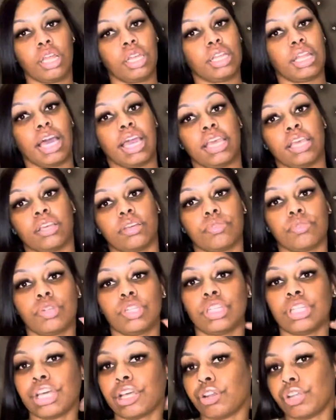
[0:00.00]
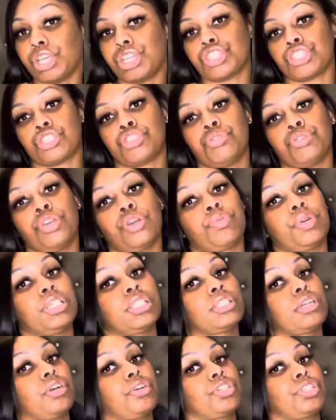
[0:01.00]
Like, literally just do your
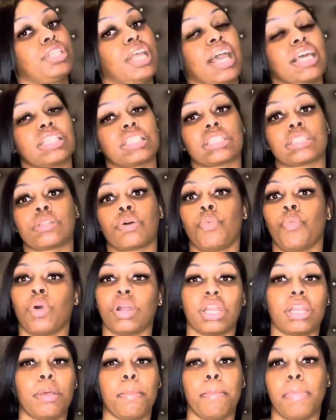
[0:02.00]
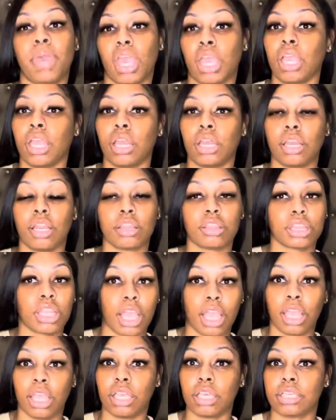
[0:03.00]
research. That's one of the main
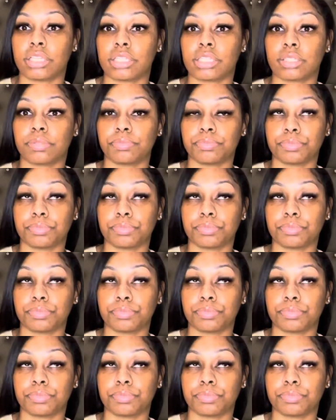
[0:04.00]
things